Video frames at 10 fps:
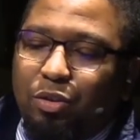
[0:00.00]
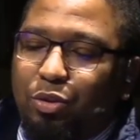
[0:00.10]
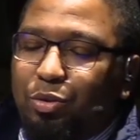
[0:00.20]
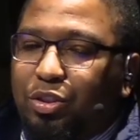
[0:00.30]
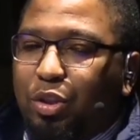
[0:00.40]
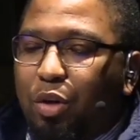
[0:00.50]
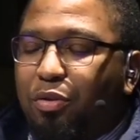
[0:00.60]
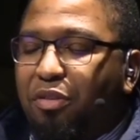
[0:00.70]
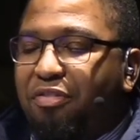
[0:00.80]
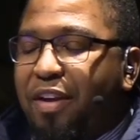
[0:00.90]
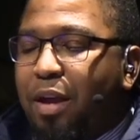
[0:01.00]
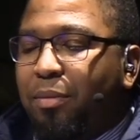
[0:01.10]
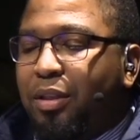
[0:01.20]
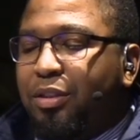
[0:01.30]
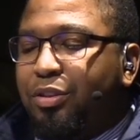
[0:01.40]
to serve your
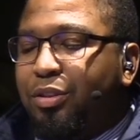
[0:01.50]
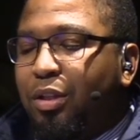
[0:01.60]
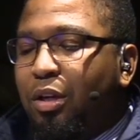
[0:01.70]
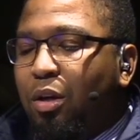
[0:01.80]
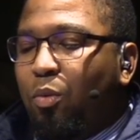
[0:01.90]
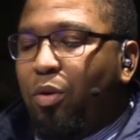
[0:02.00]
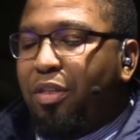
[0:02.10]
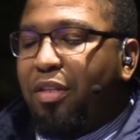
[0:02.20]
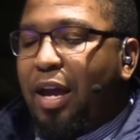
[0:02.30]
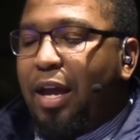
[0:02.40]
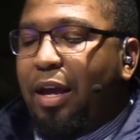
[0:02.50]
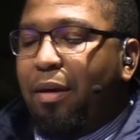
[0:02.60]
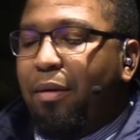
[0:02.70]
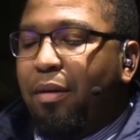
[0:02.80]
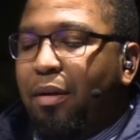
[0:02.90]
families with a